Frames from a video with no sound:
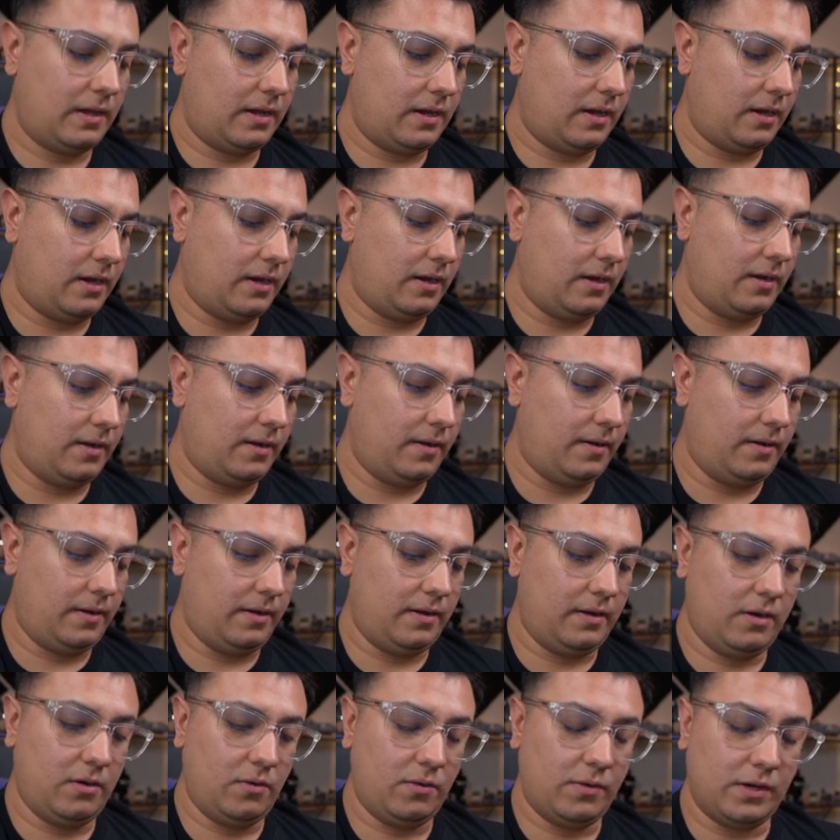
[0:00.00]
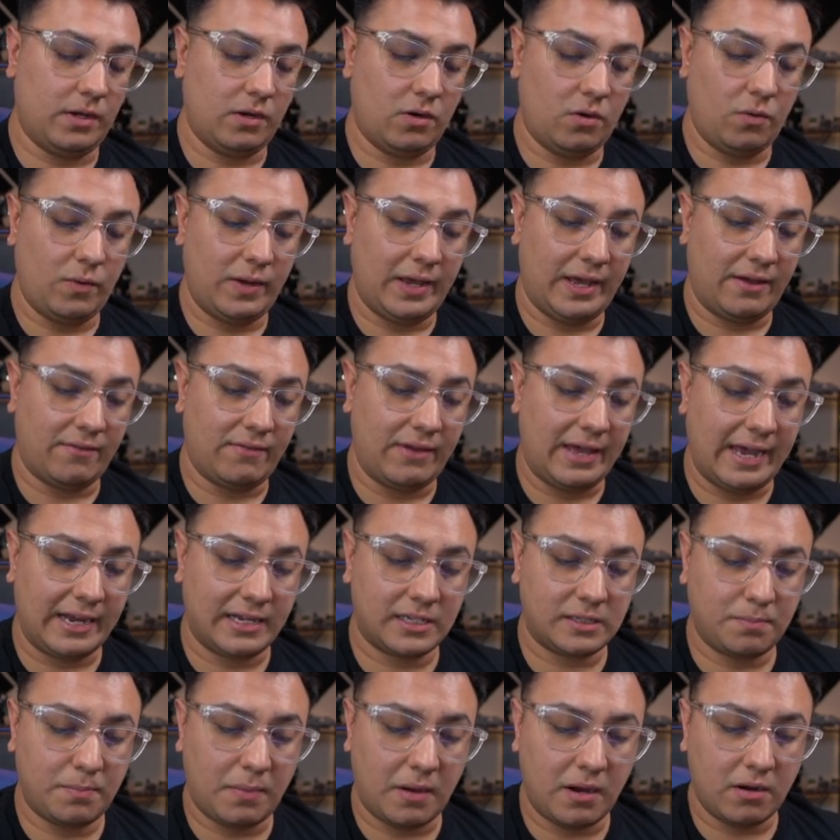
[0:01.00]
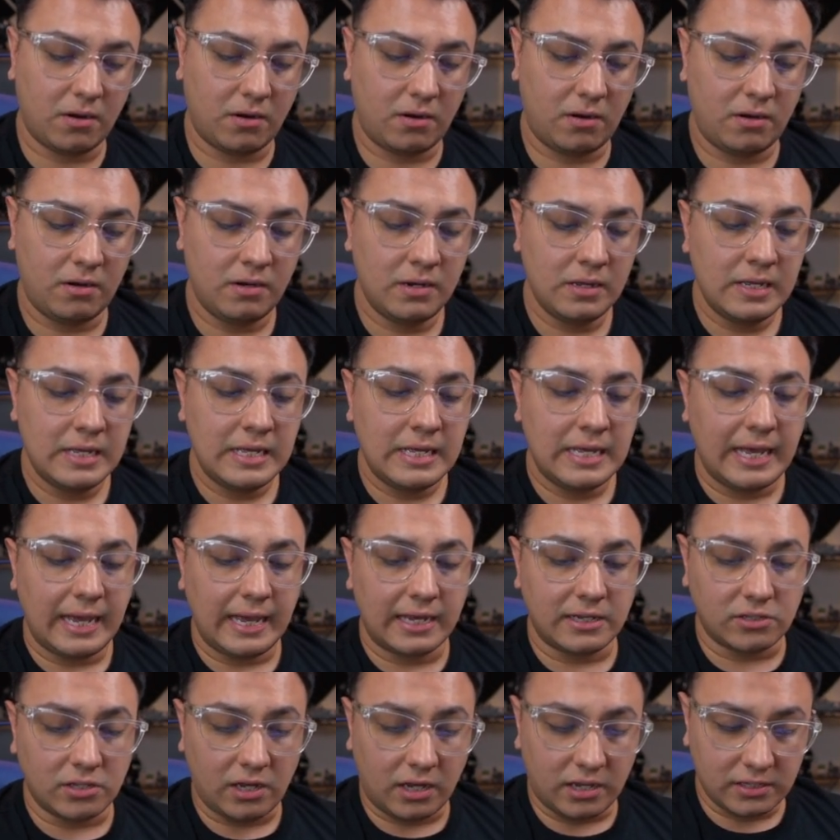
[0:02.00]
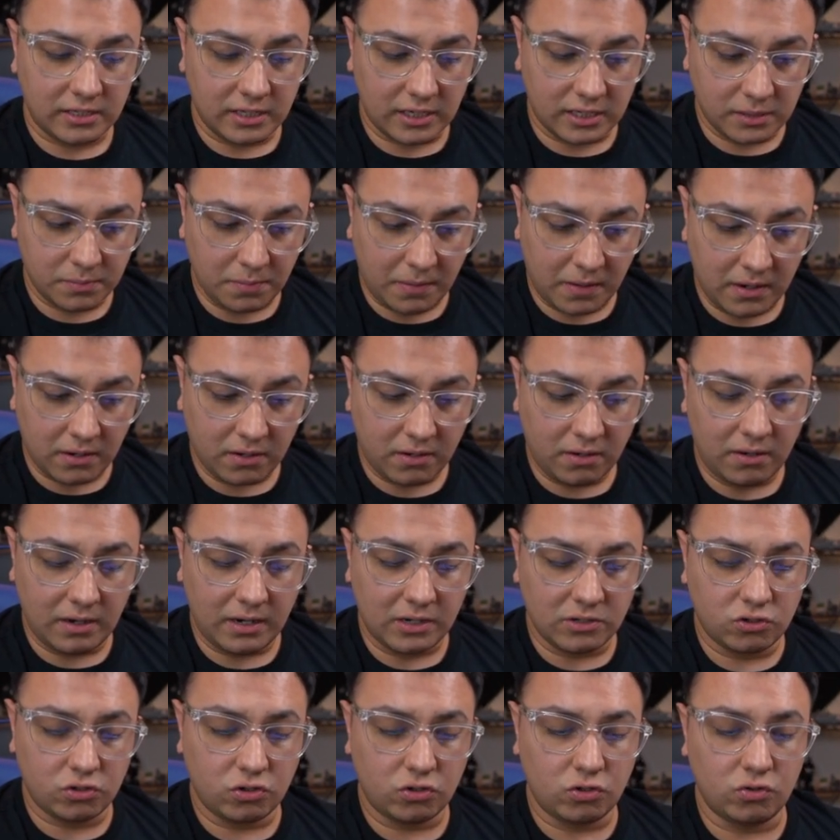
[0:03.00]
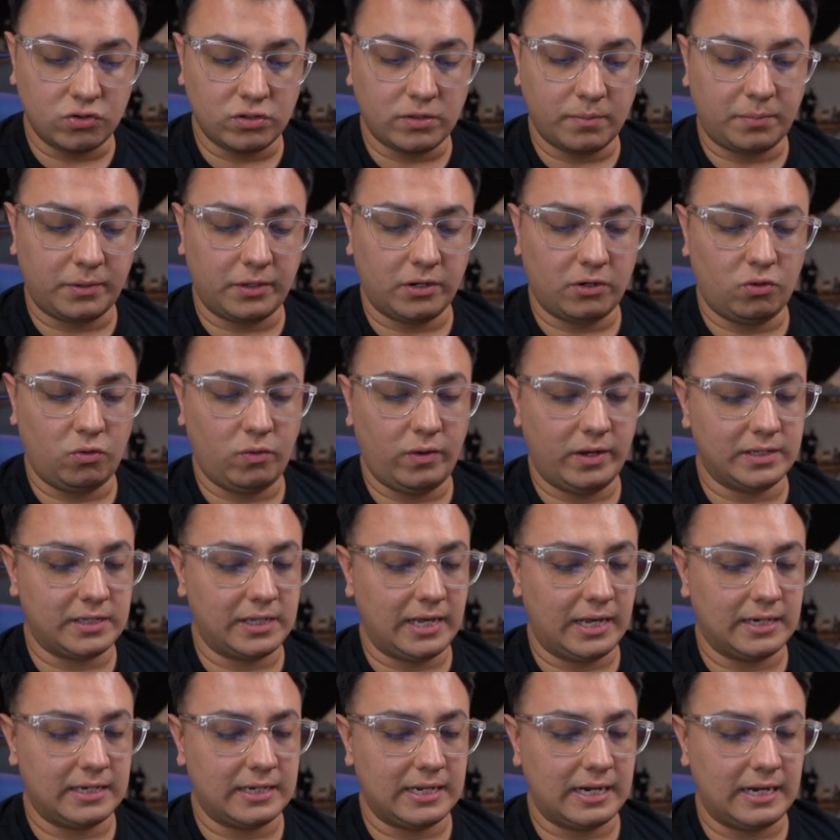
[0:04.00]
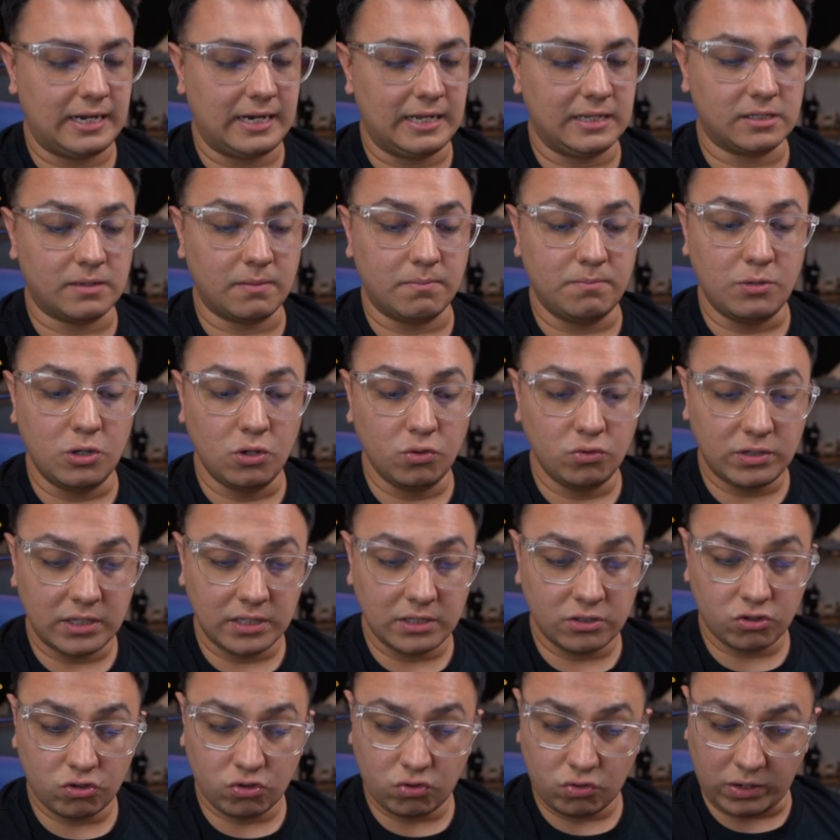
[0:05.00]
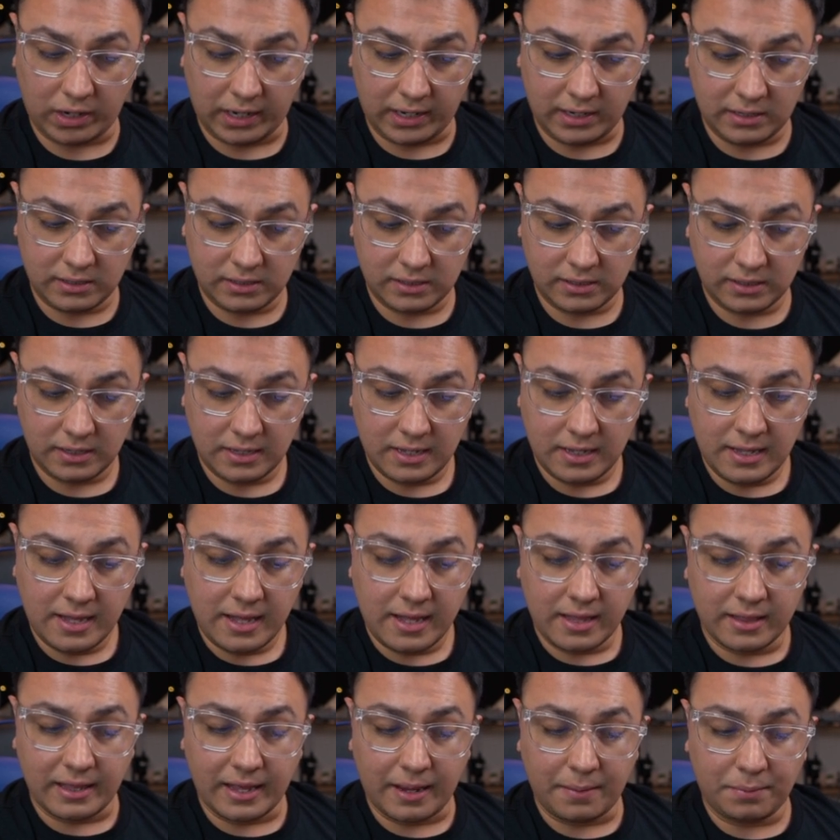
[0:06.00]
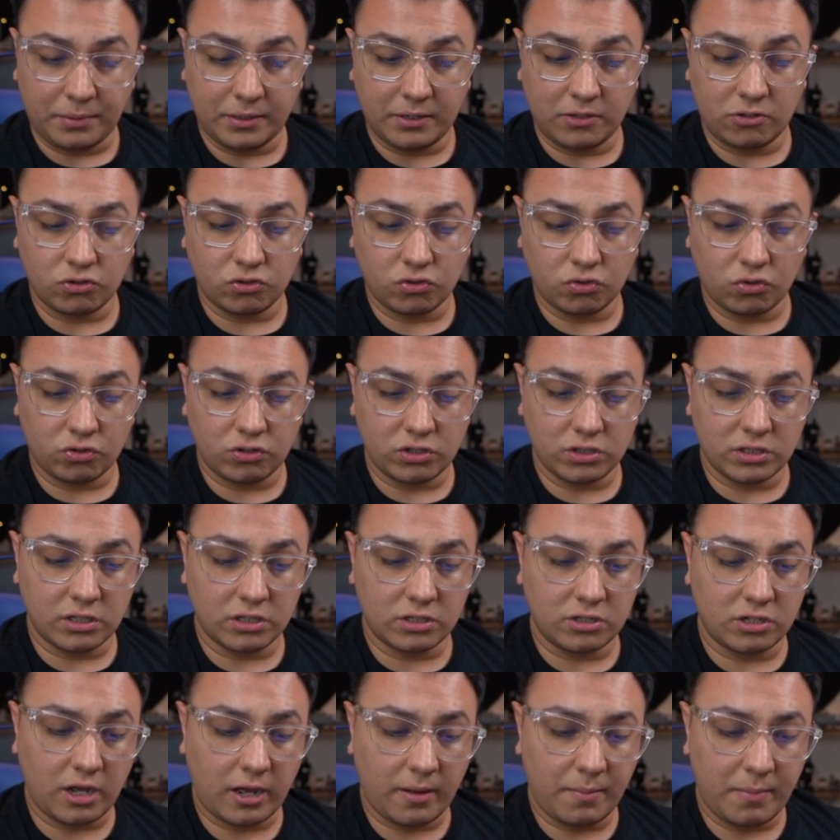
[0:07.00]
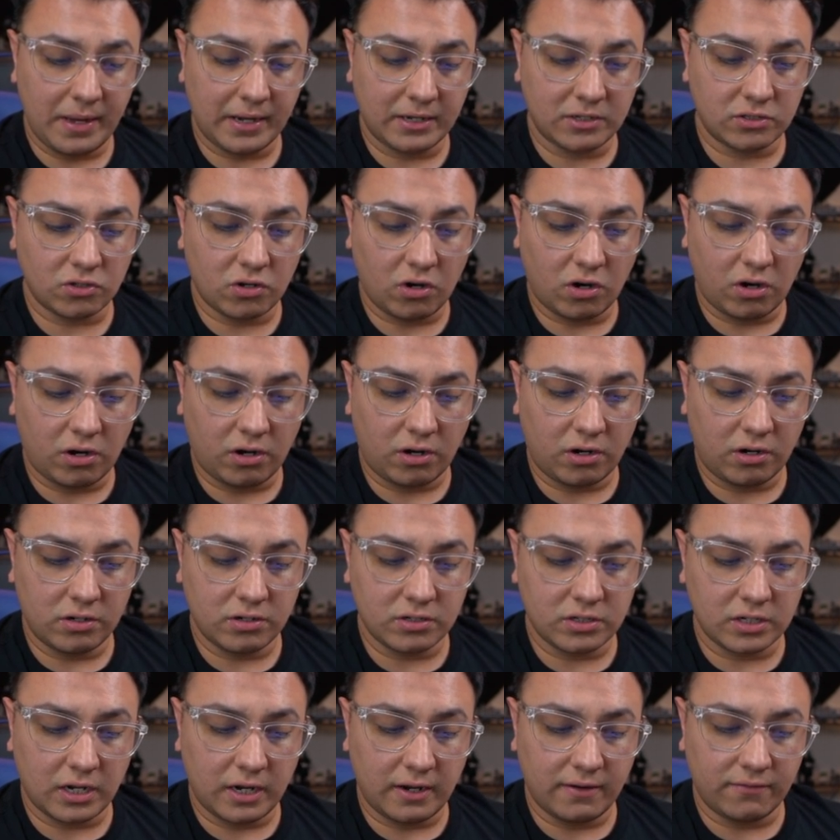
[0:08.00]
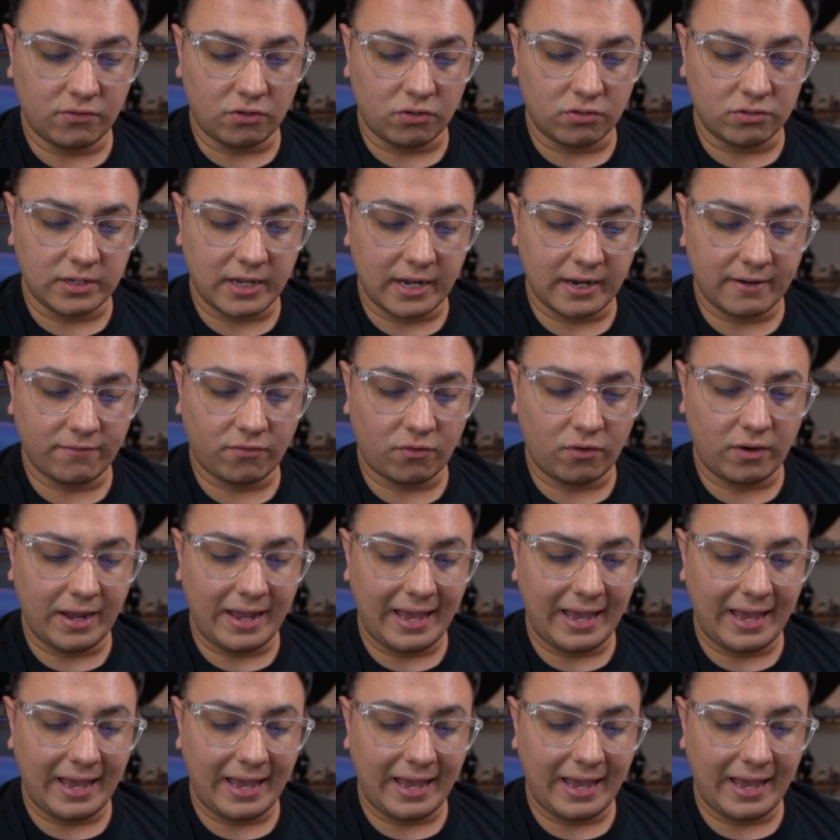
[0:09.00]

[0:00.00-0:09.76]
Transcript: Here we go. We have X-Bunker. Exhaust X-Bunker and choose a player who has the identity as a mutant's trait. That player searches the top X cards of their deck for